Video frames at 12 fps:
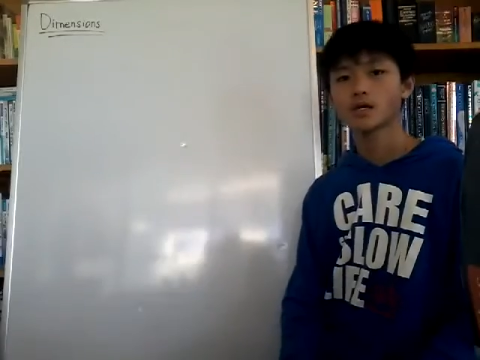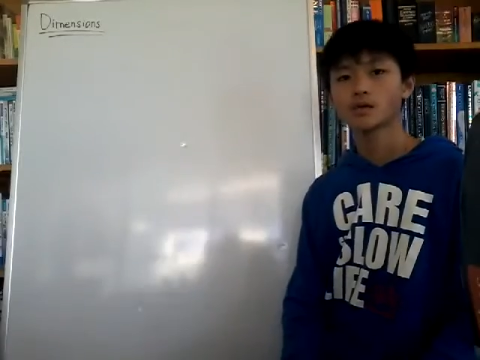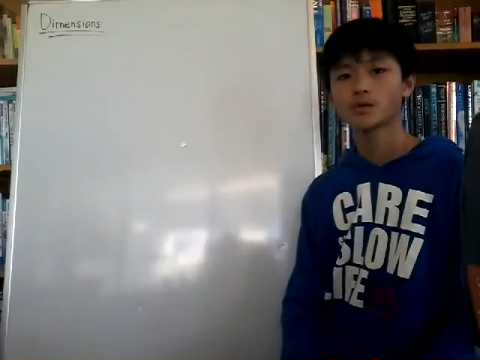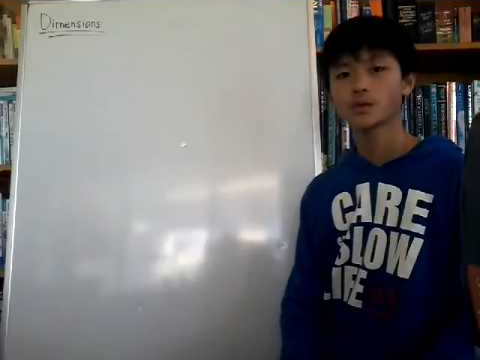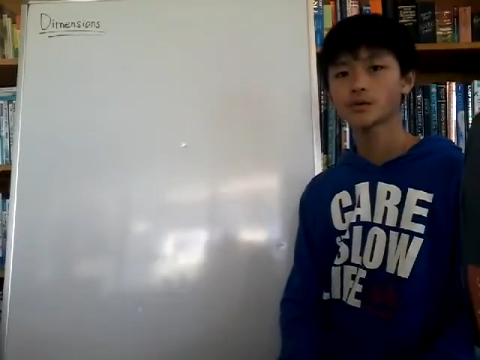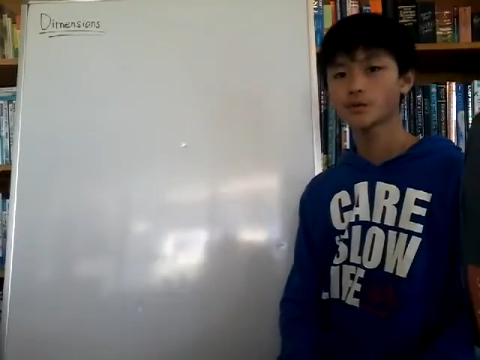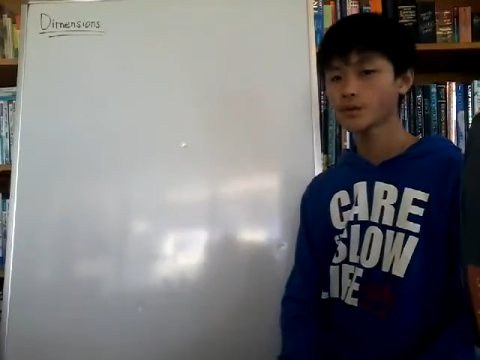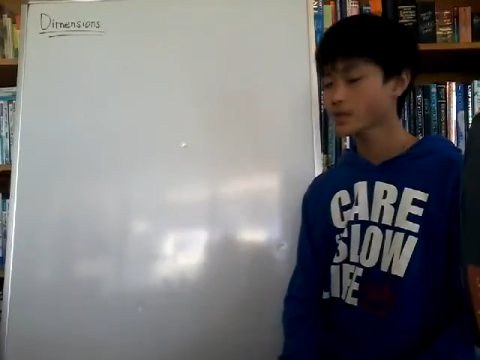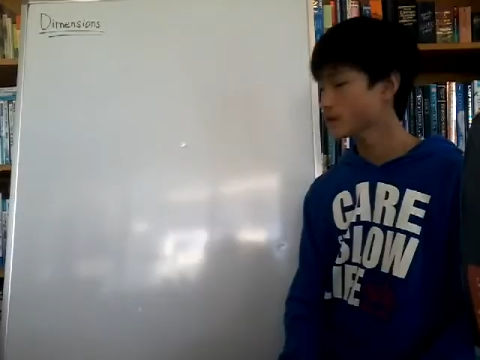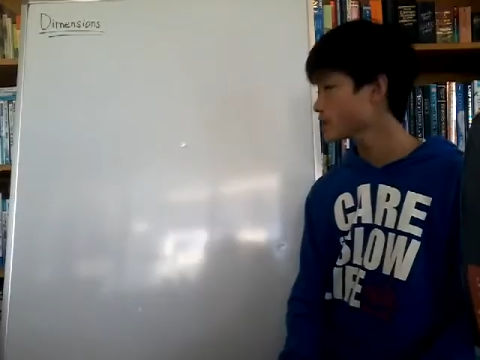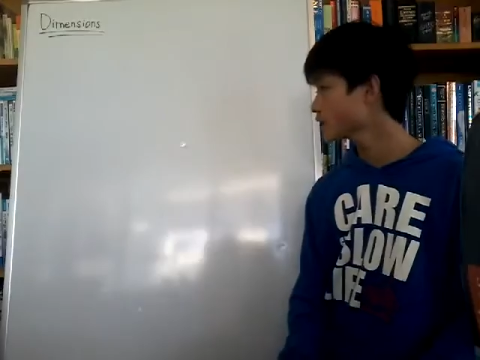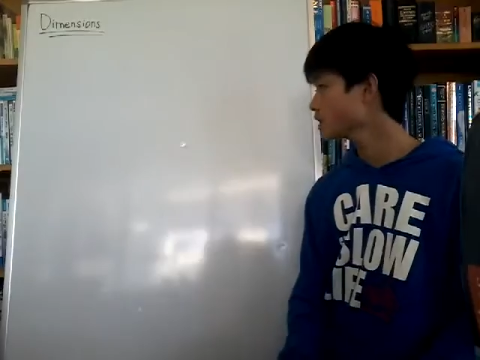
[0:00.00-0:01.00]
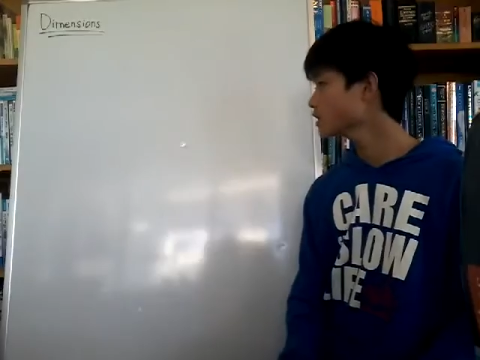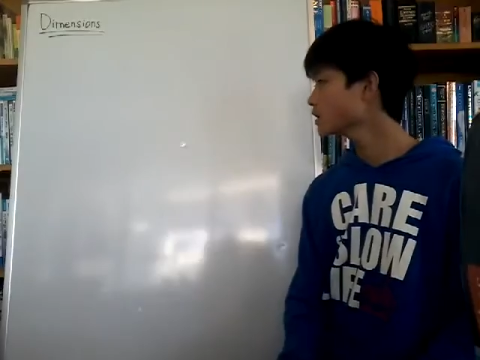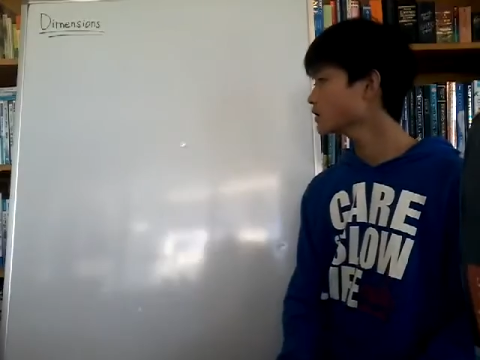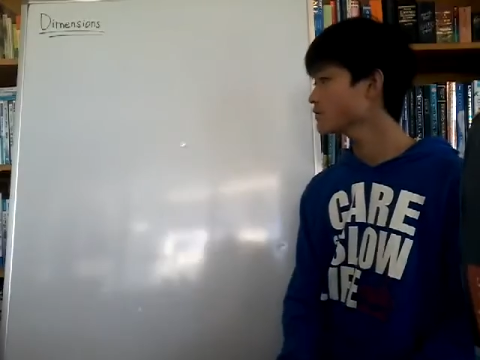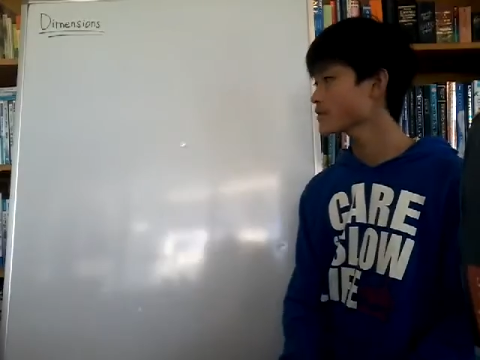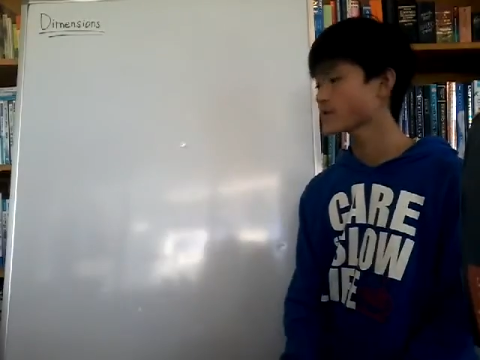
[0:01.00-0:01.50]
When we think
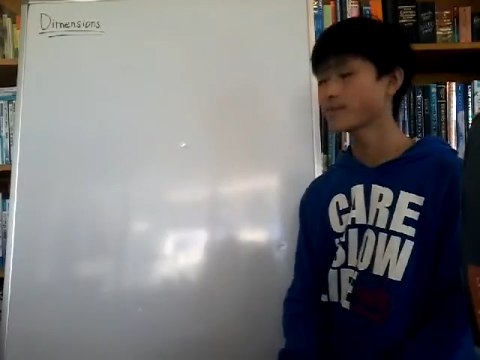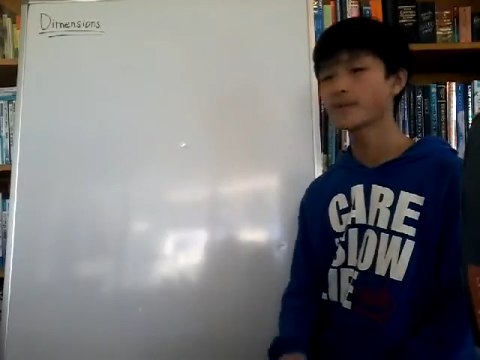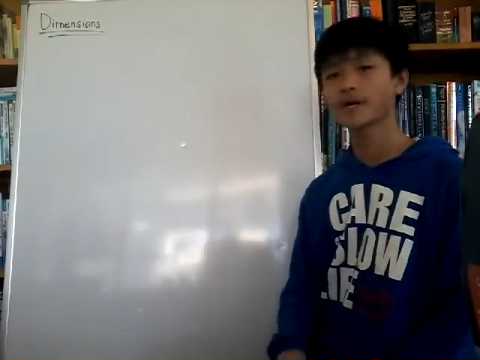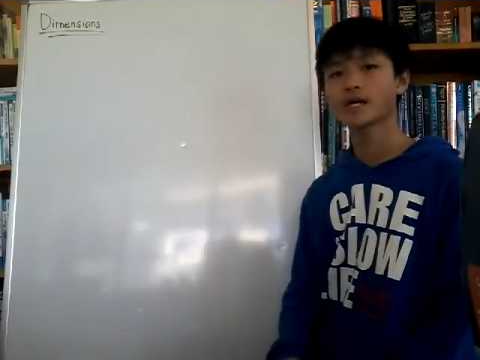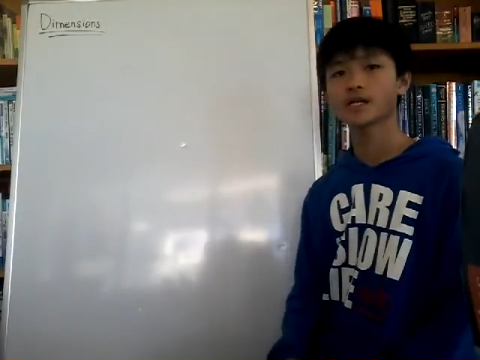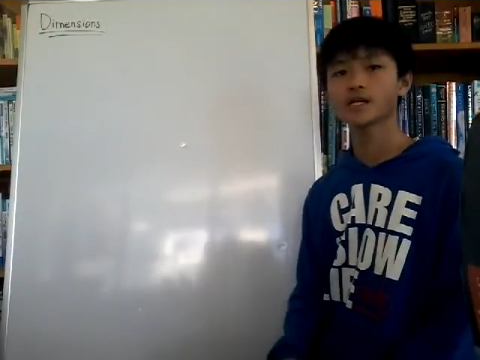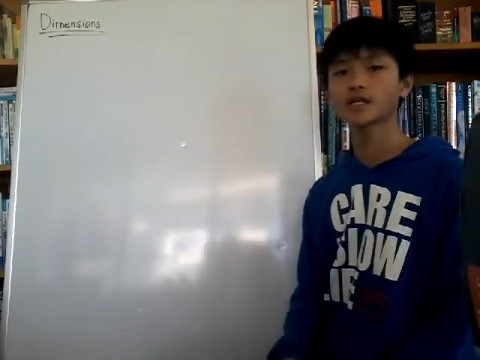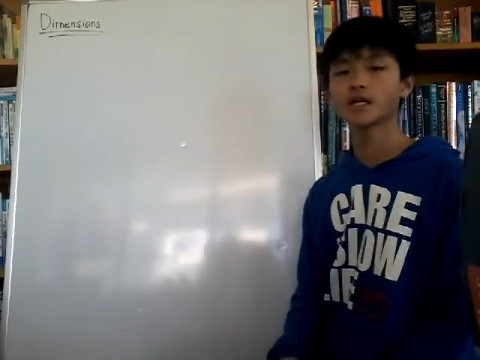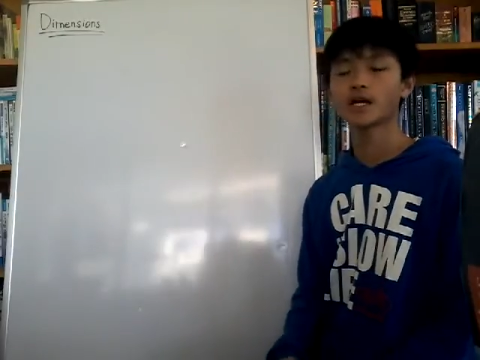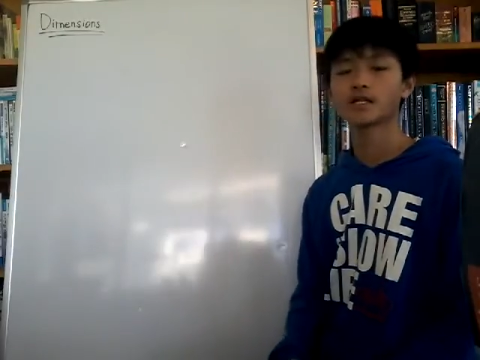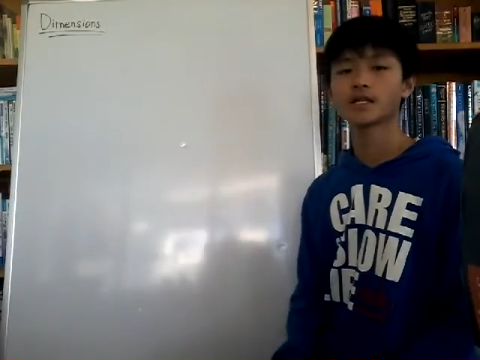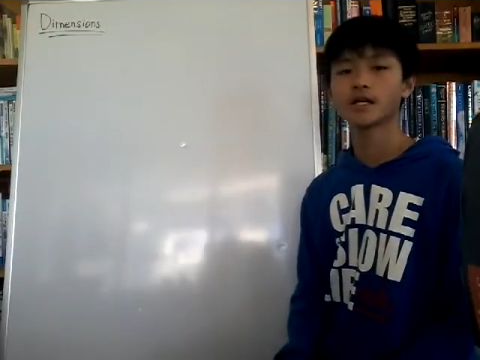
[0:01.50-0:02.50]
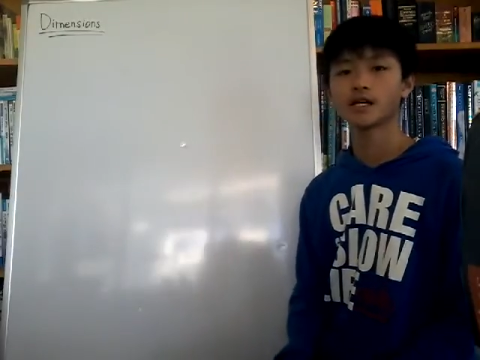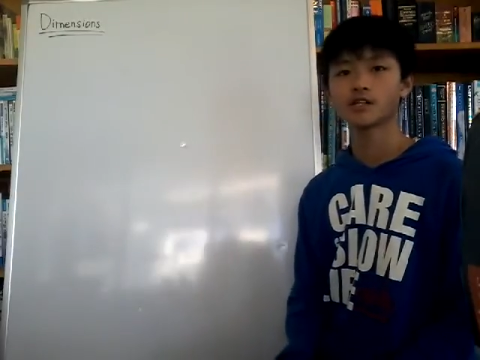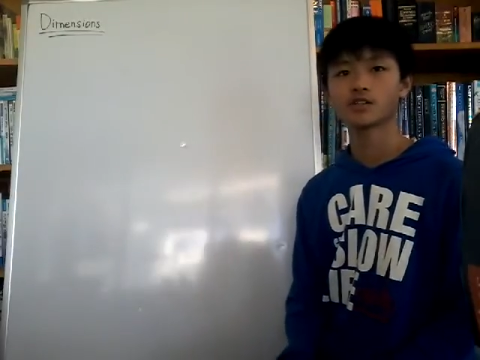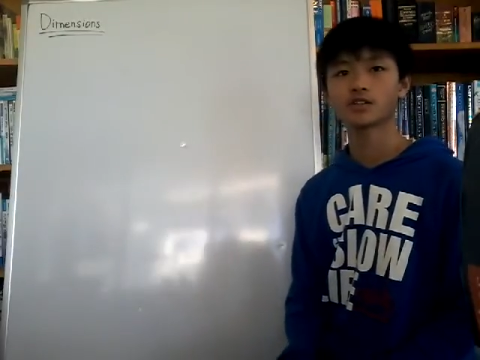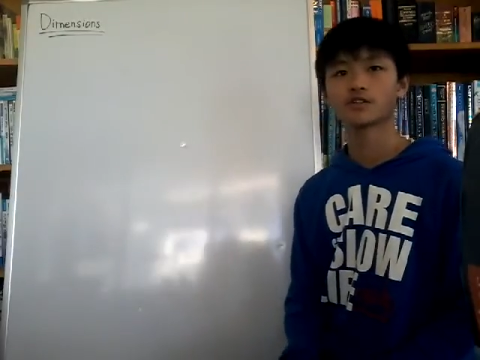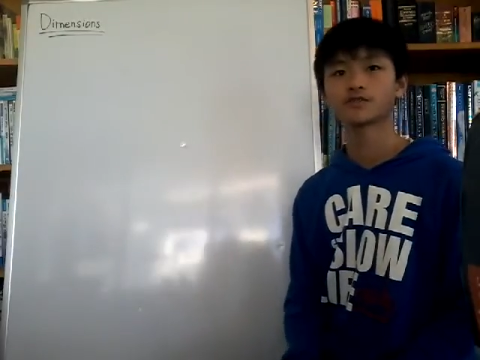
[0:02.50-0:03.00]
of the beginning and the end
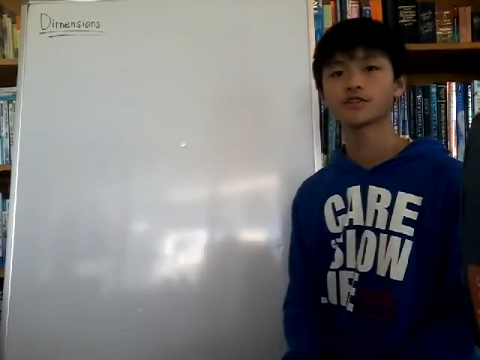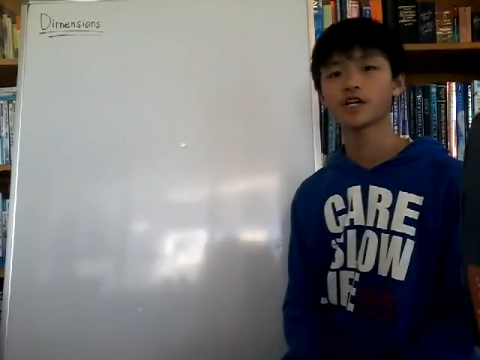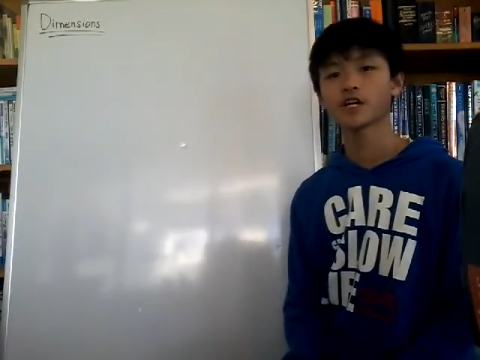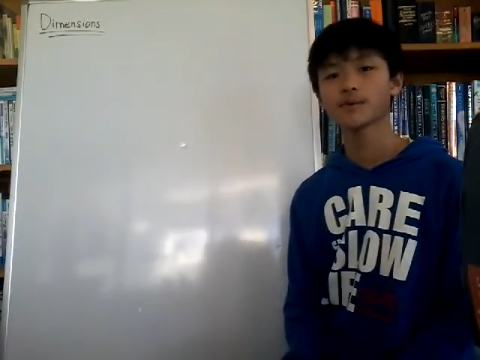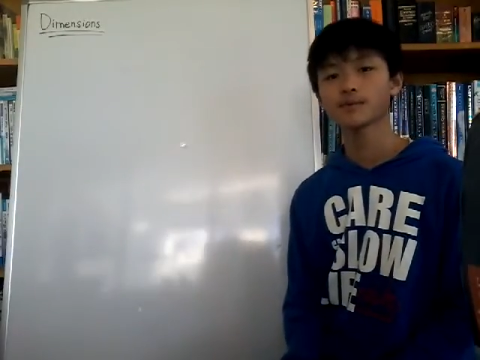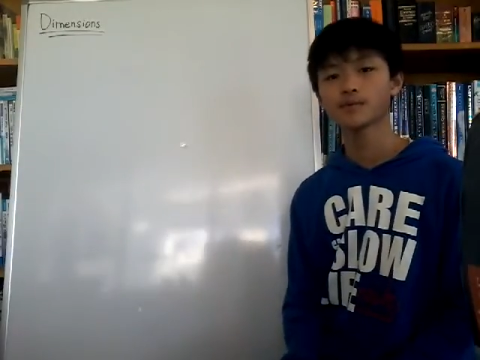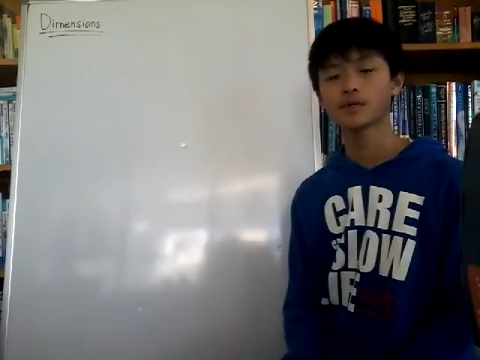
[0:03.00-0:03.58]
of time,